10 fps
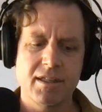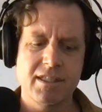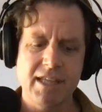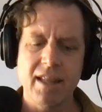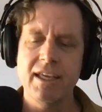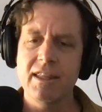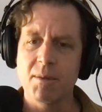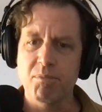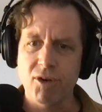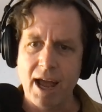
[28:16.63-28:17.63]
selling
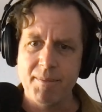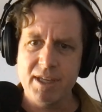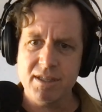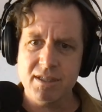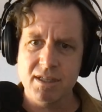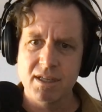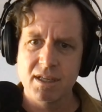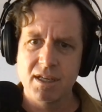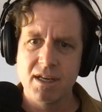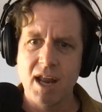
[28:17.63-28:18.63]
the premise,
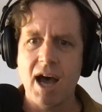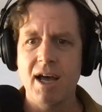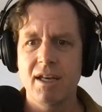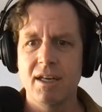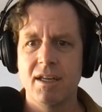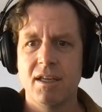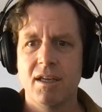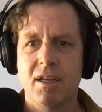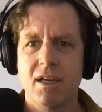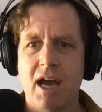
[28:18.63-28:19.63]
not
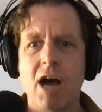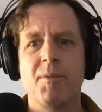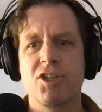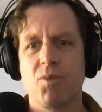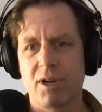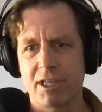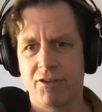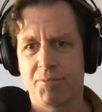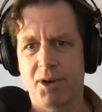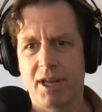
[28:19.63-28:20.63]
how much work
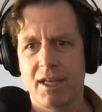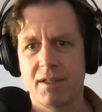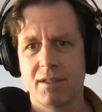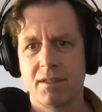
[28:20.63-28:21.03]
you've put in.